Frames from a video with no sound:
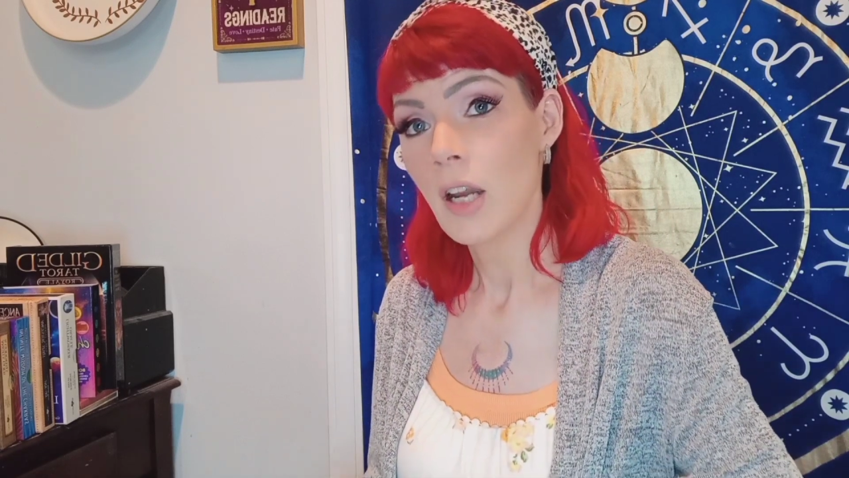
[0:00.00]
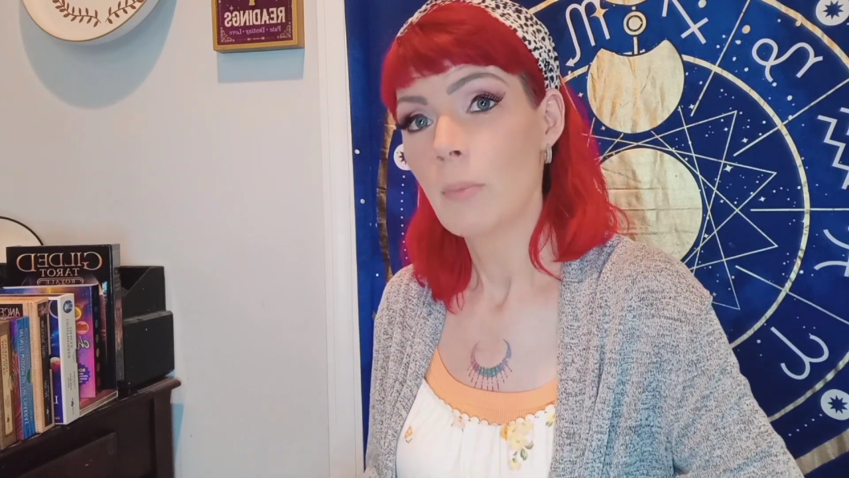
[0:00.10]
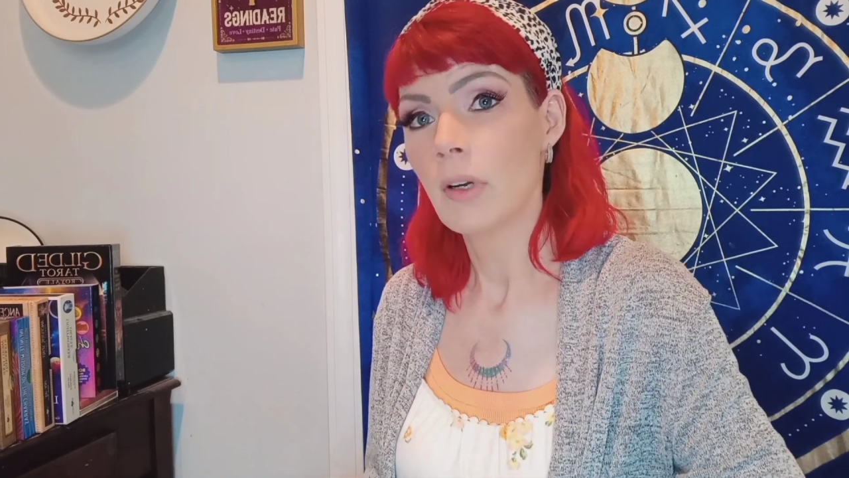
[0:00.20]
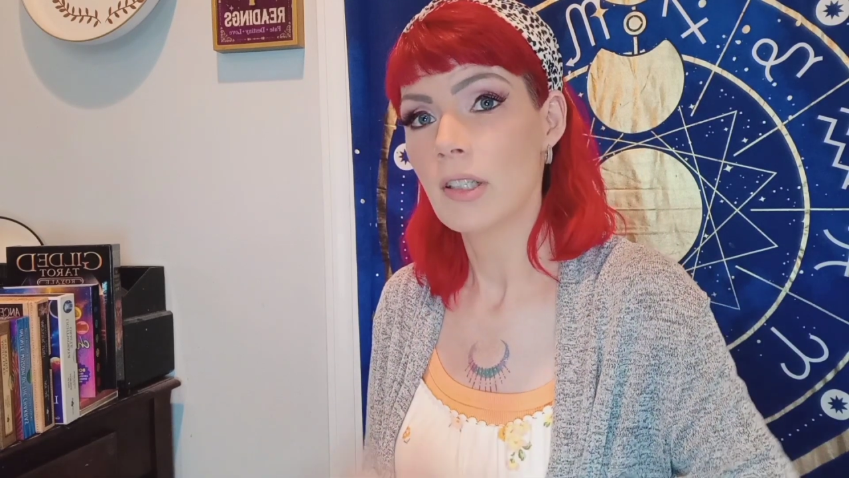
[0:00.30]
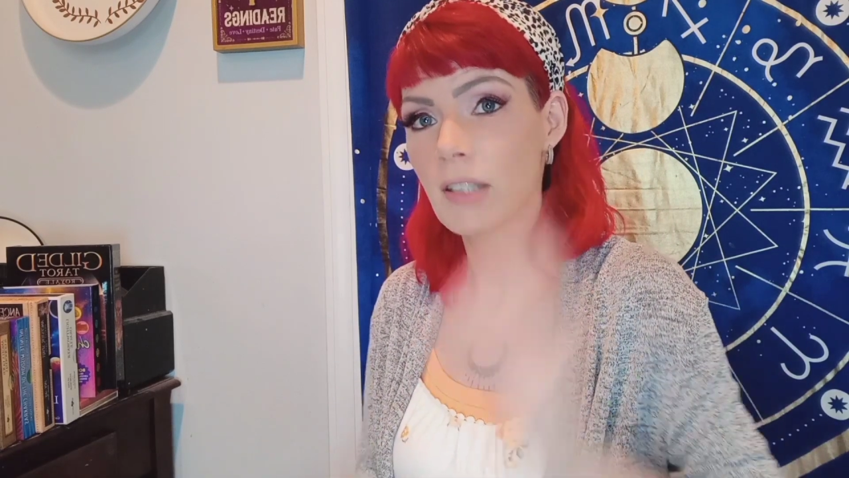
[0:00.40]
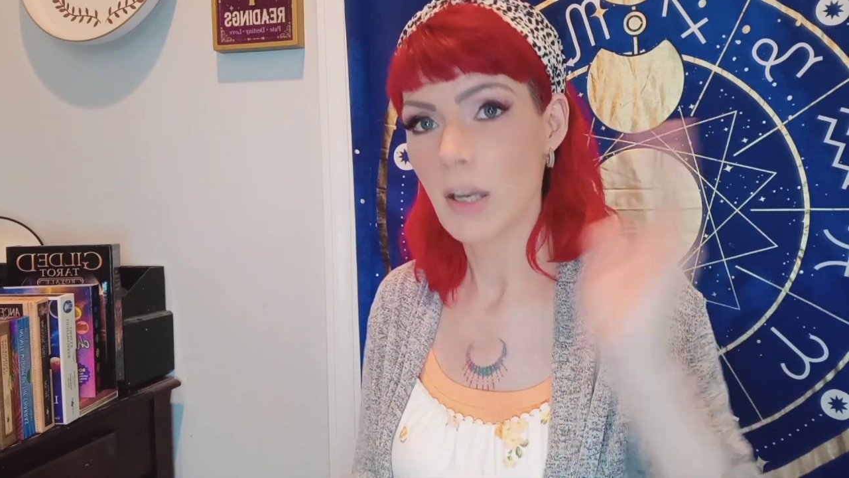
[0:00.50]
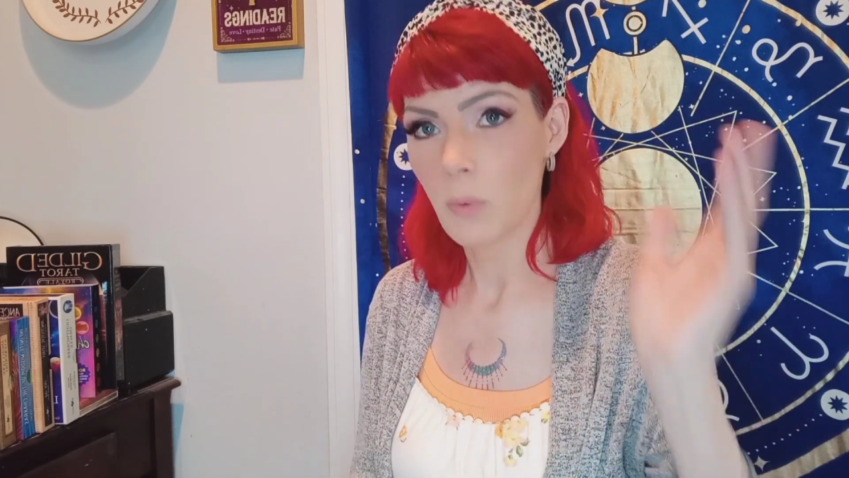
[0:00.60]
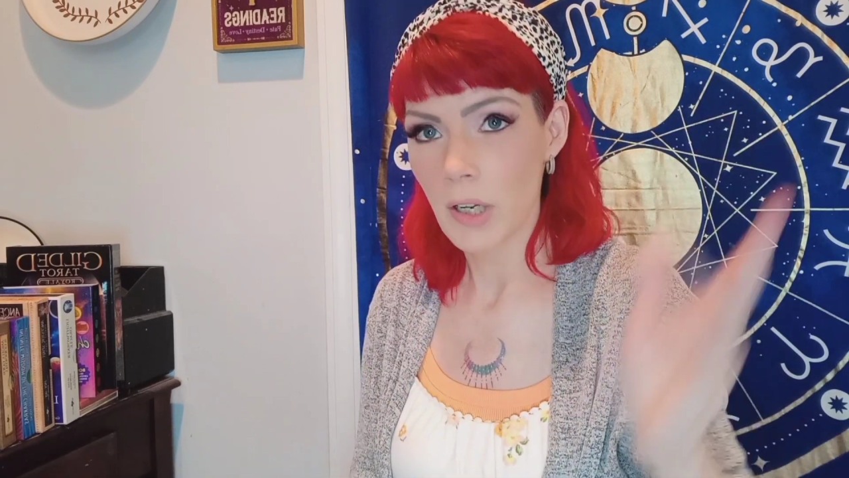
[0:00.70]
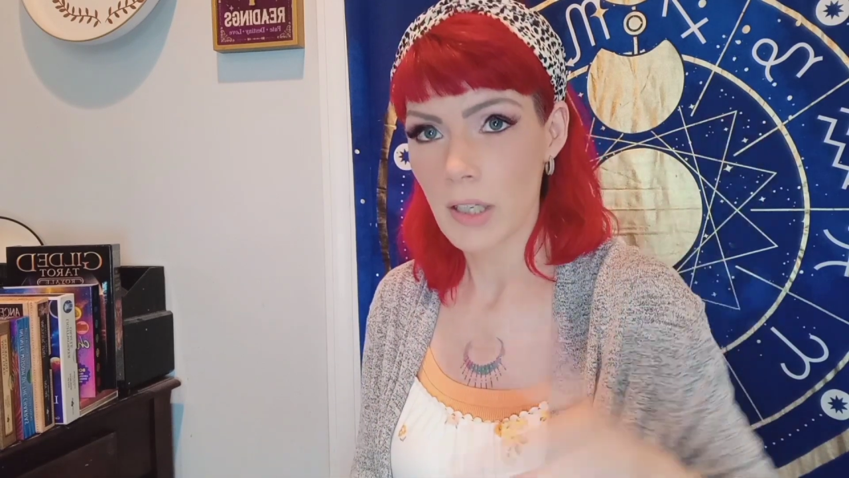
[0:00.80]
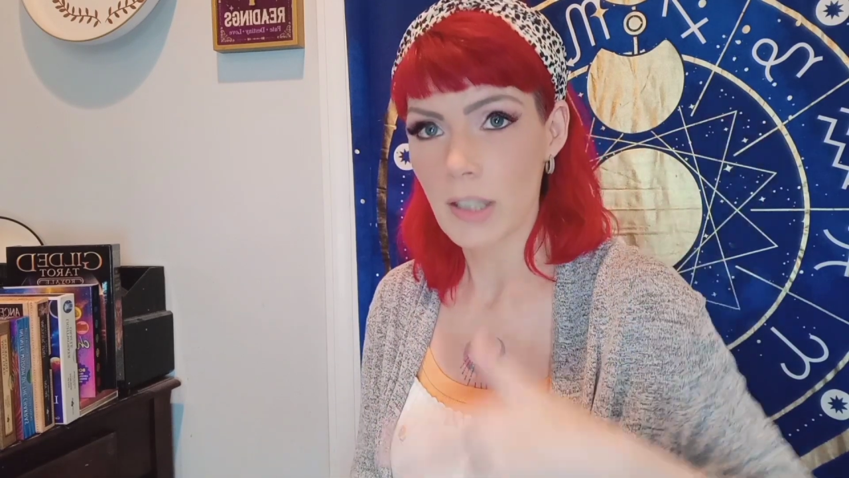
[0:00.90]
because that
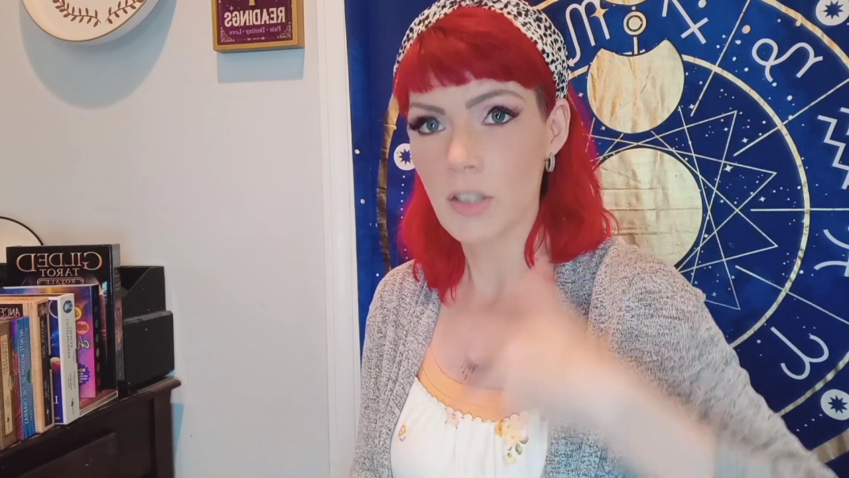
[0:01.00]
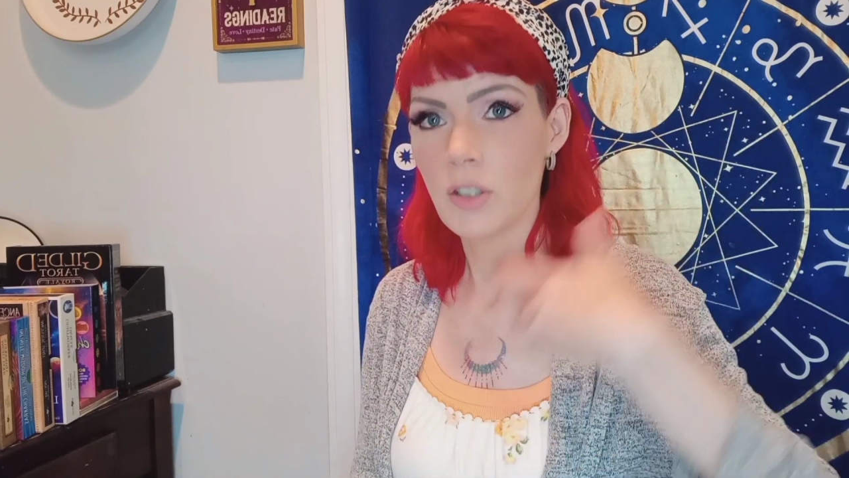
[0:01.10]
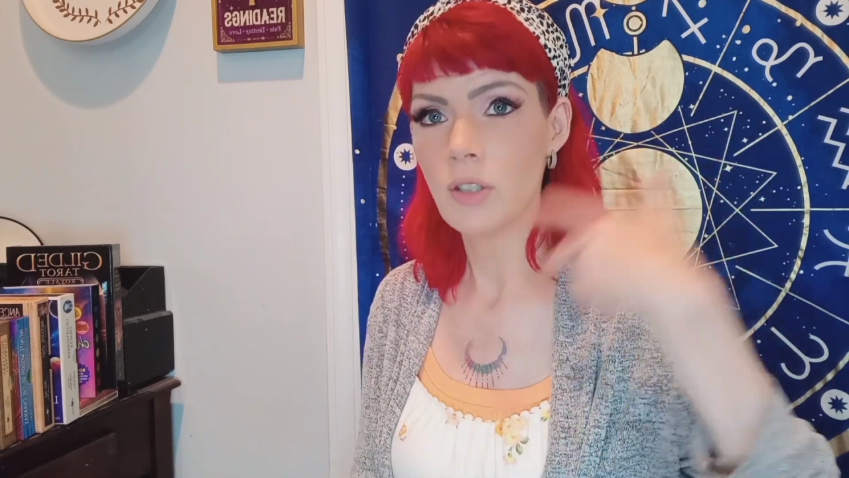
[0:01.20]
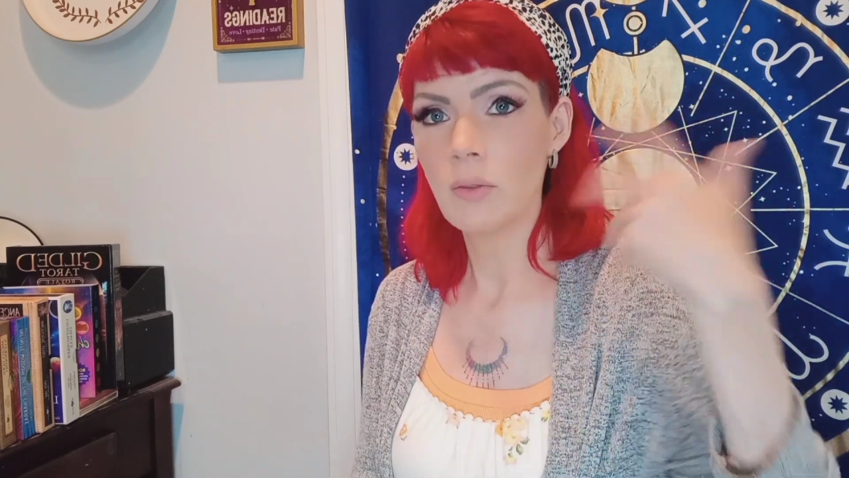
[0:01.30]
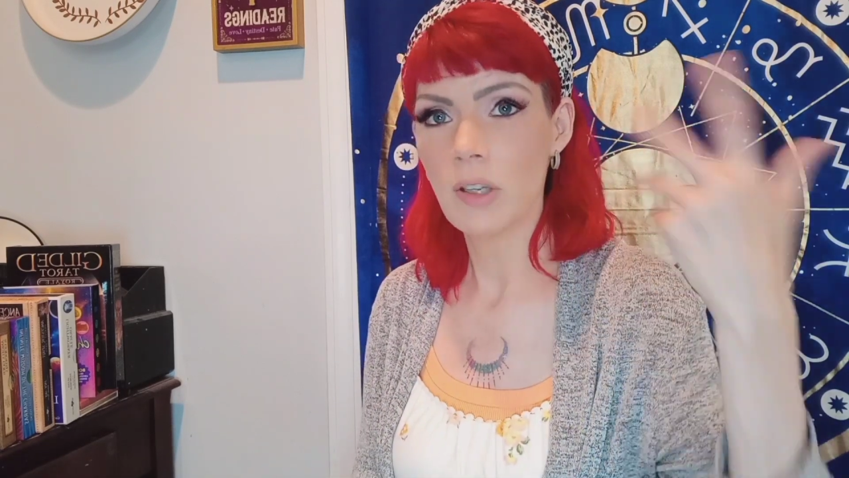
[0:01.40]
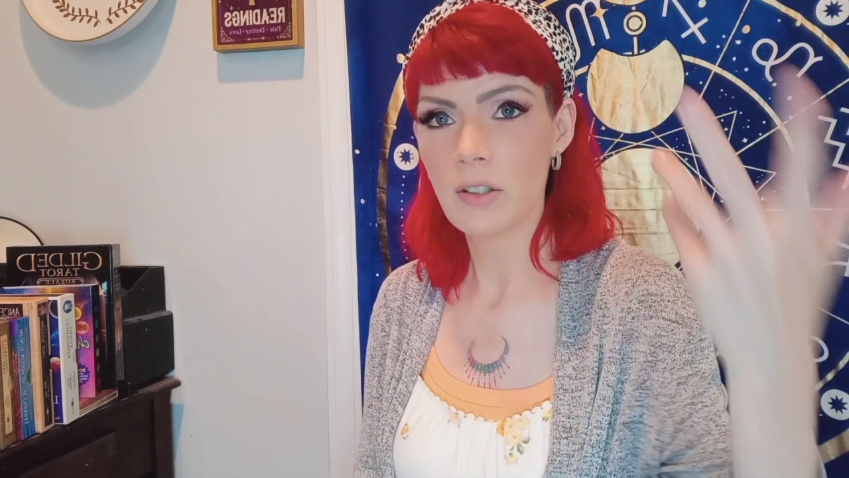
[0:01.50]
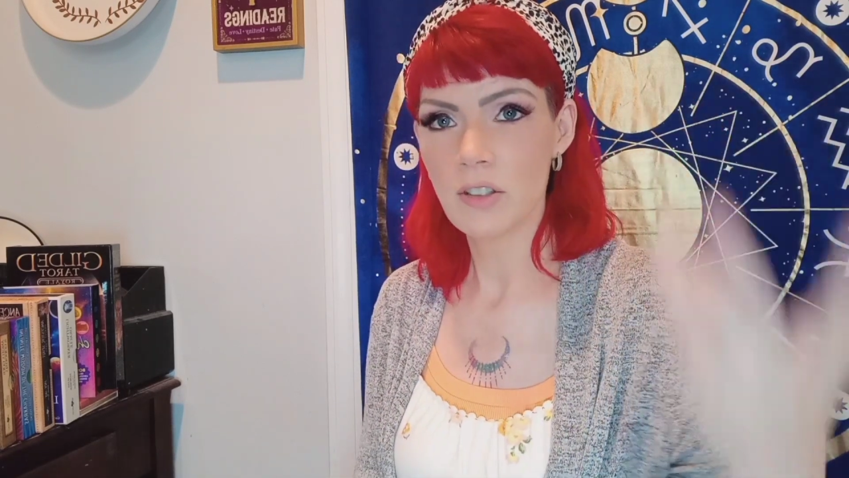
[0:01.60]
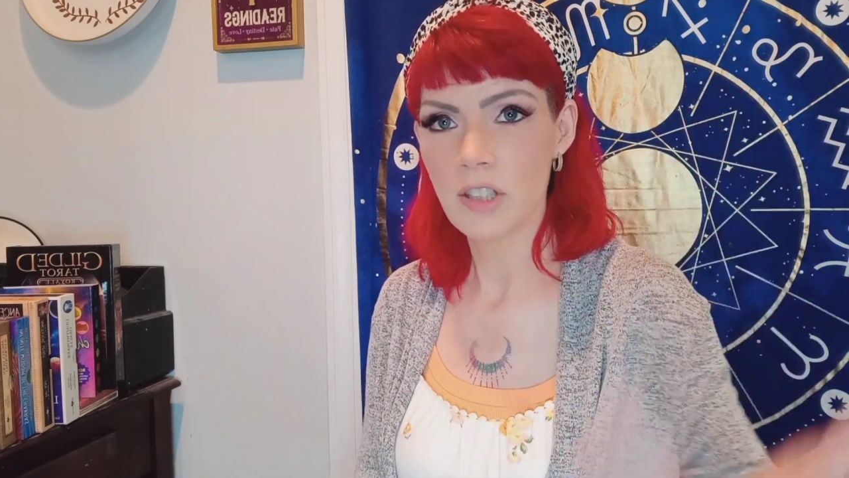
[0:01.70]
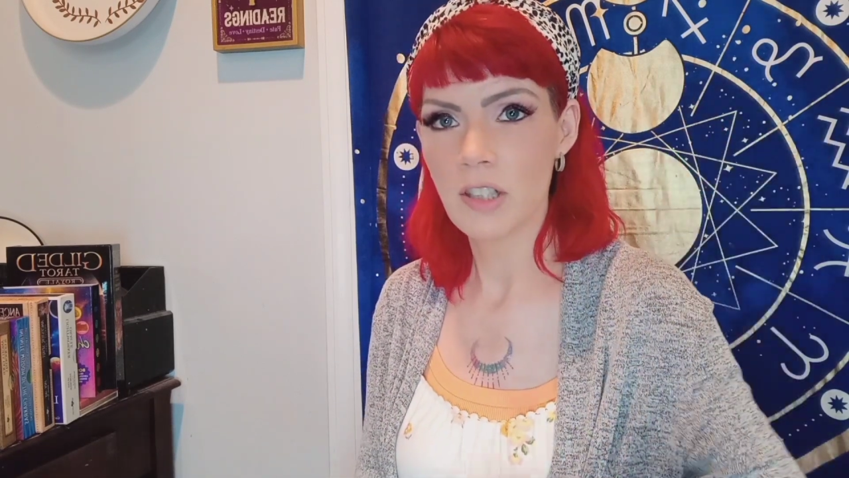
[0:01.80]
way it's new energy